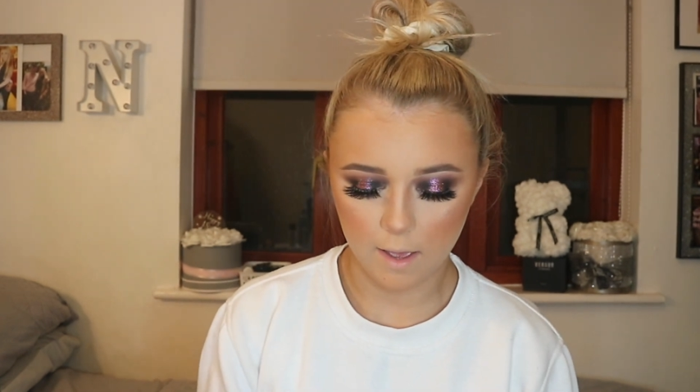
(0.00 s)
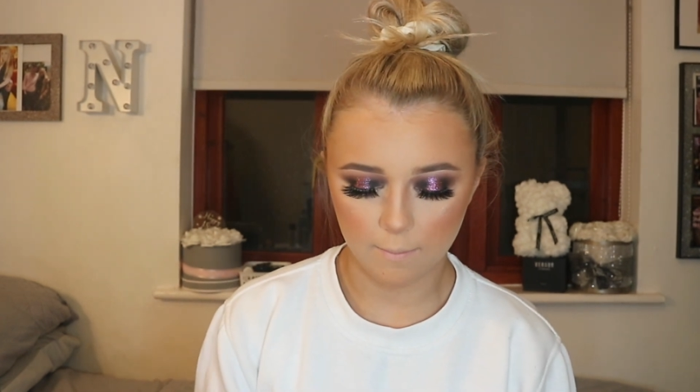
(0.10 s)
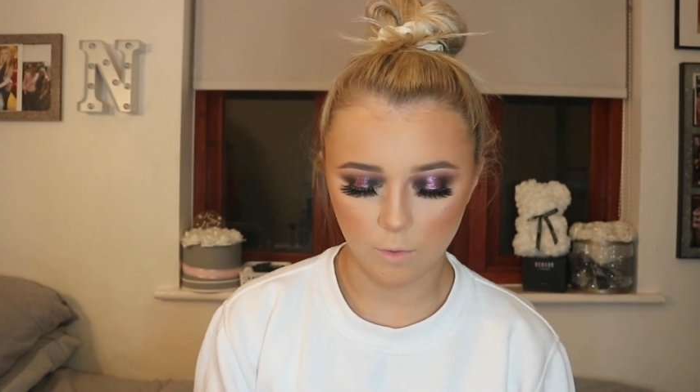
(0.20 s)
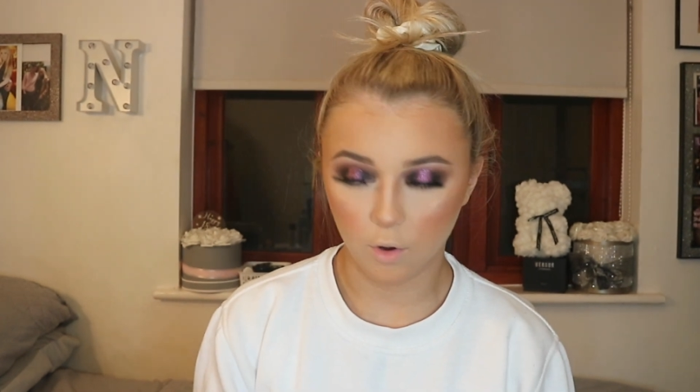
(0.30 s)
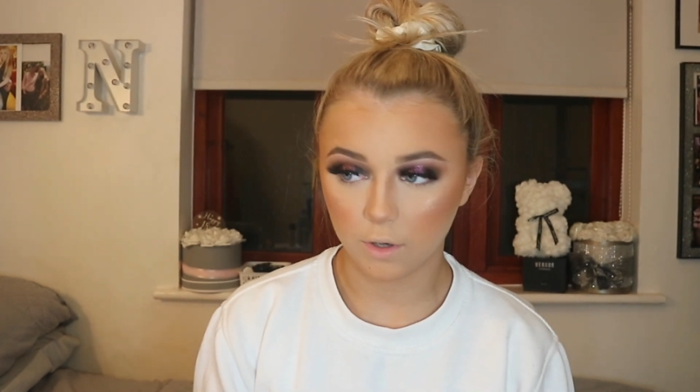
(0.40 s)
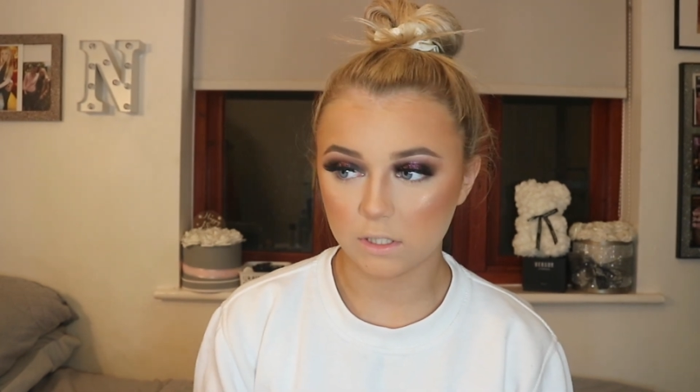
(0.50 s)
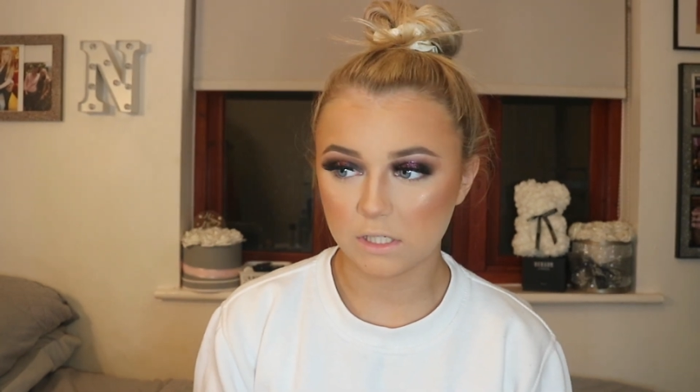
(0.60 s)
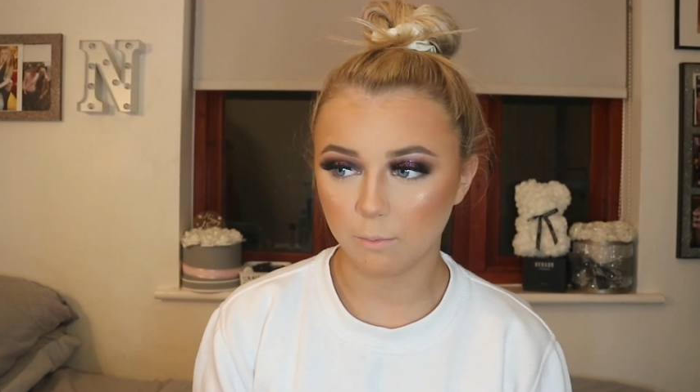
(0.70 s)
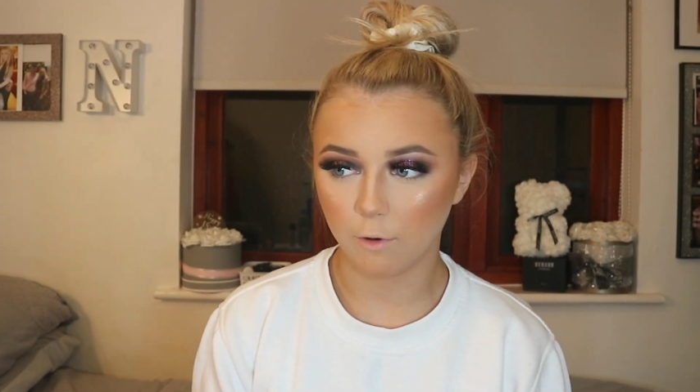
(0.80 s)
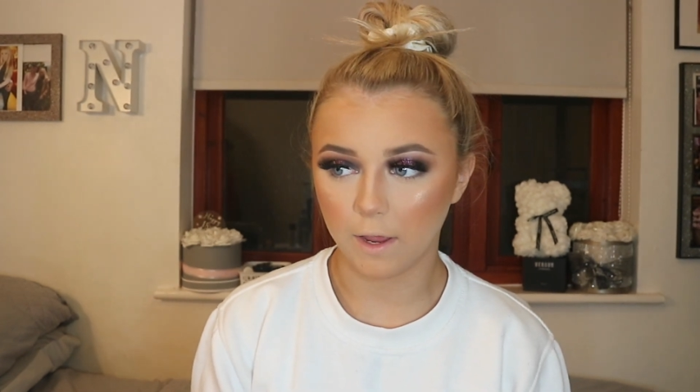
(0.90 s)
I'm not gonna
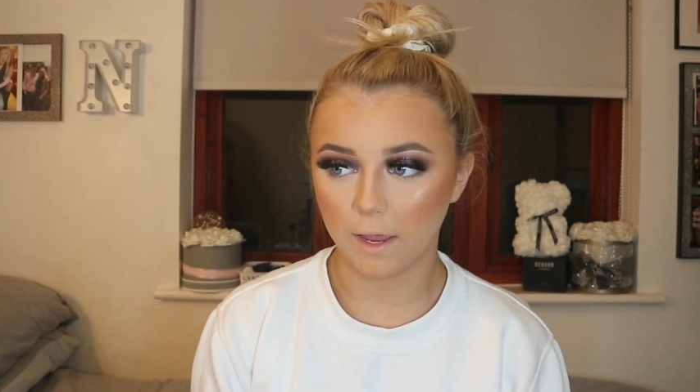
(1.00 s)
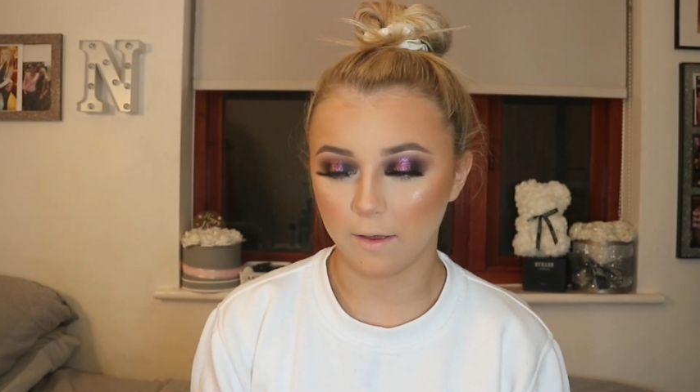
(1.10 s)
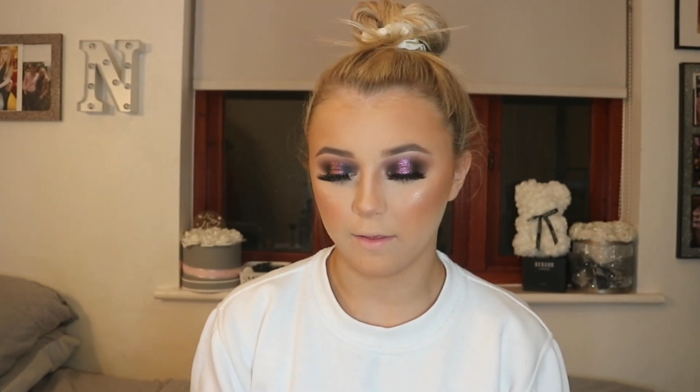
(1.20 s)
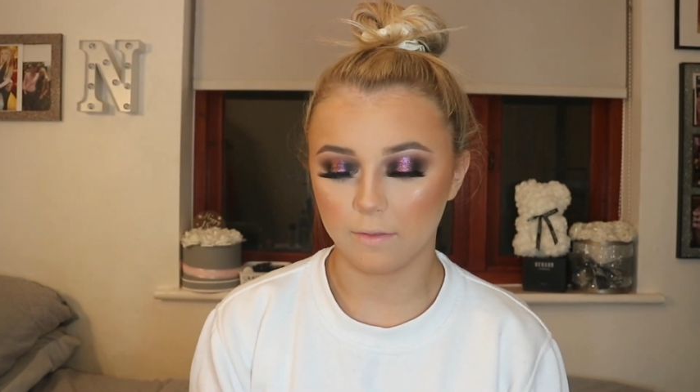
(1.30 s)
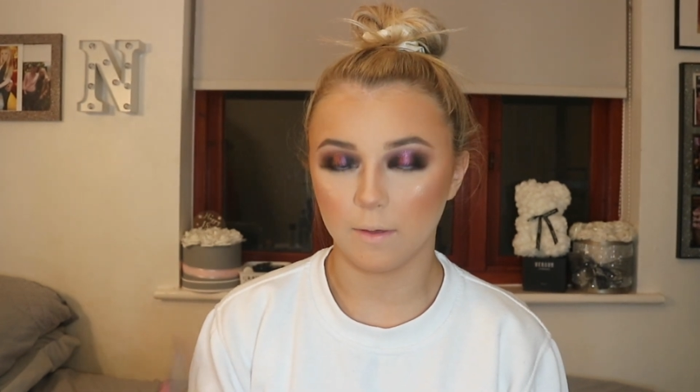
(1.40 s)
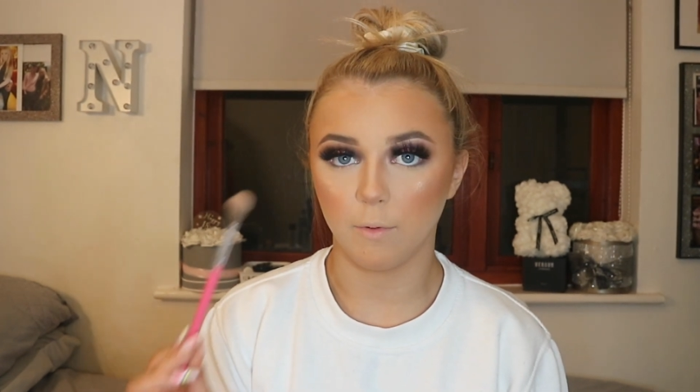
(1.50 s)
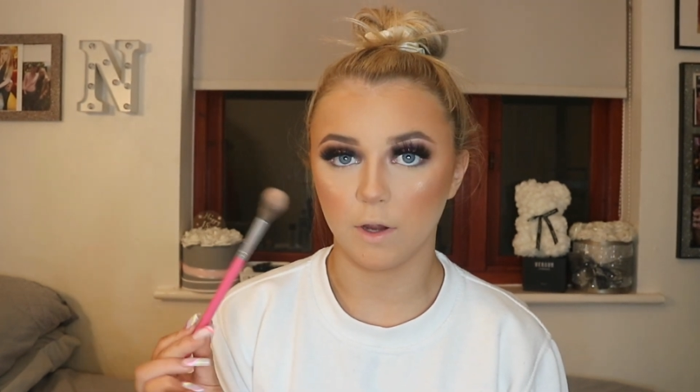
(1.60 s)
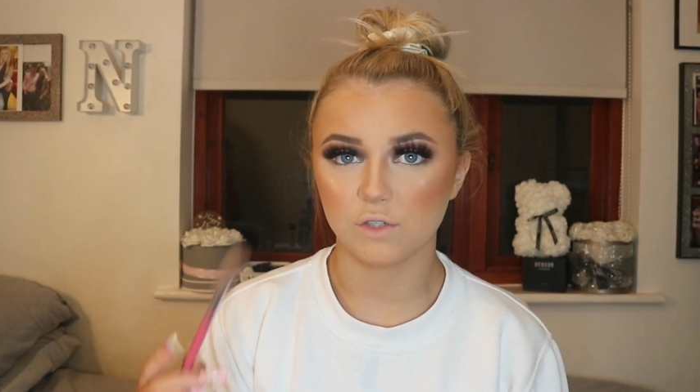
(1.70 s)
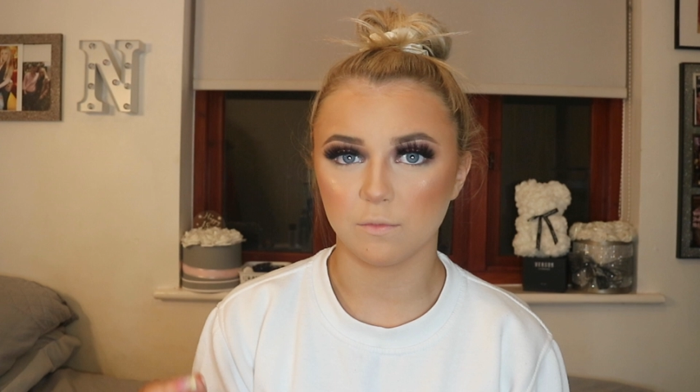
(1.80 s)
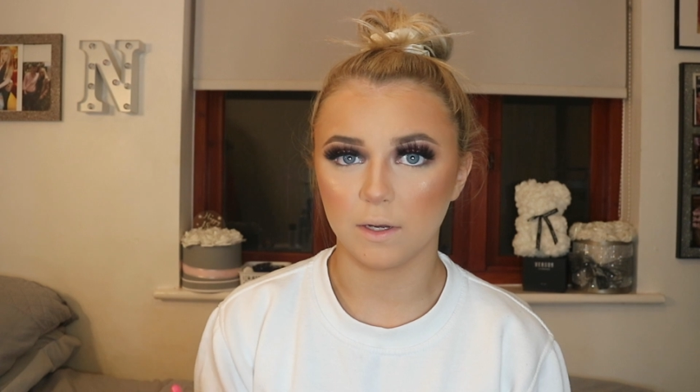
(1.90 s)
spray the
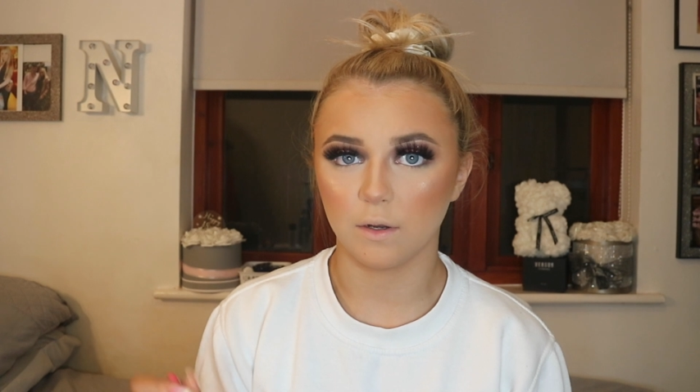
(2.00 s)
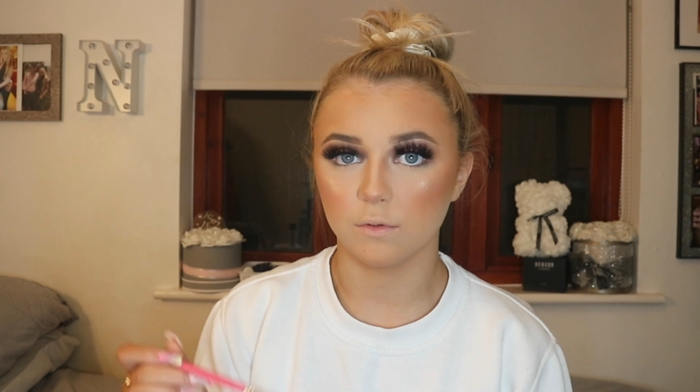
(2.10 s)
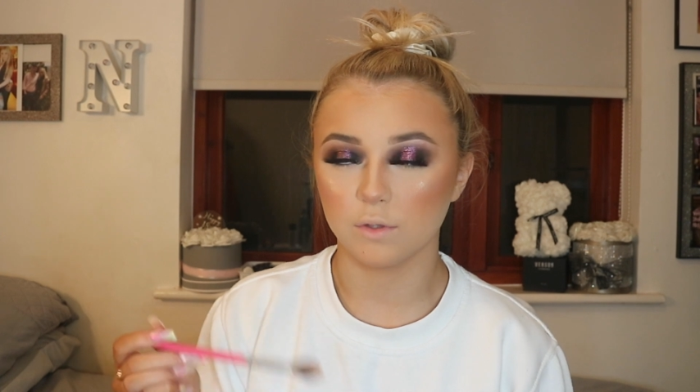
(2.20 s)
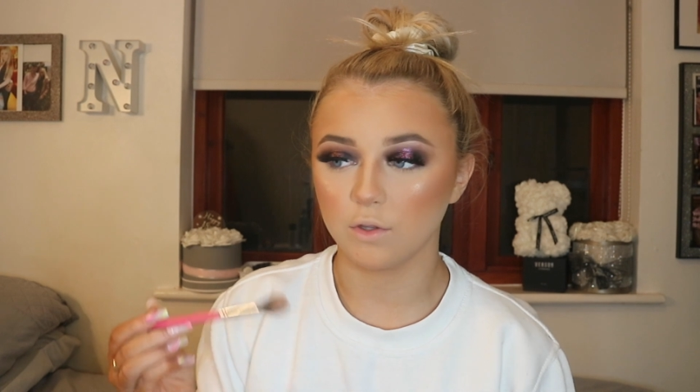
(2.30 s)
brush on my nose.